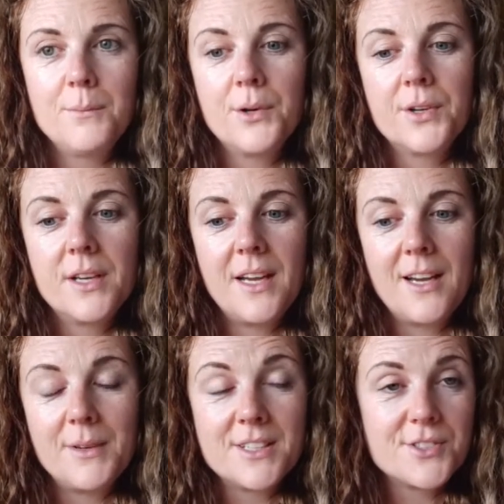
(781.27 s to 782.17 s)
But
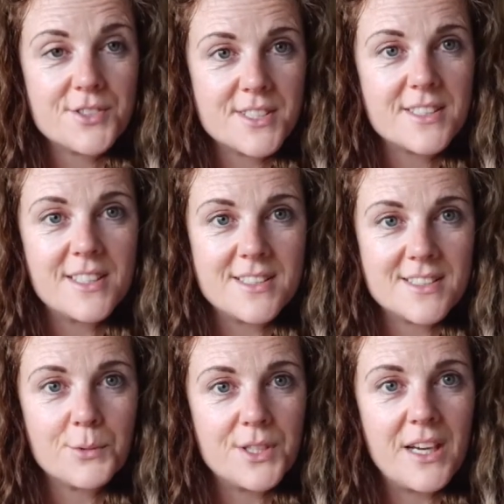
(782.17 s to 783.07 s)
it's
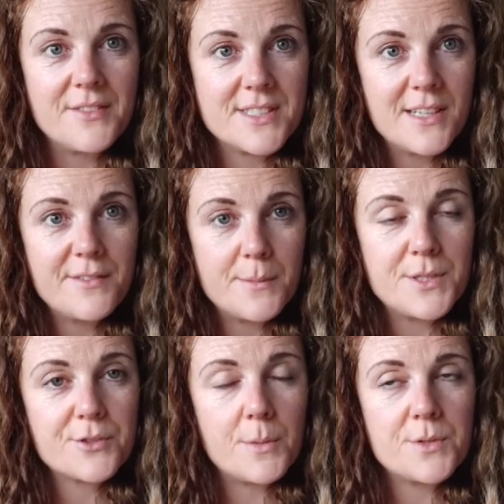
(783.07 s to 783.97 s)
when you have a self-image
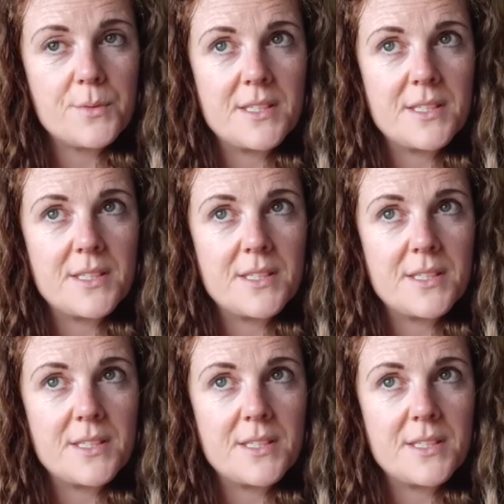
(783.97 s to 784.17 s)
script.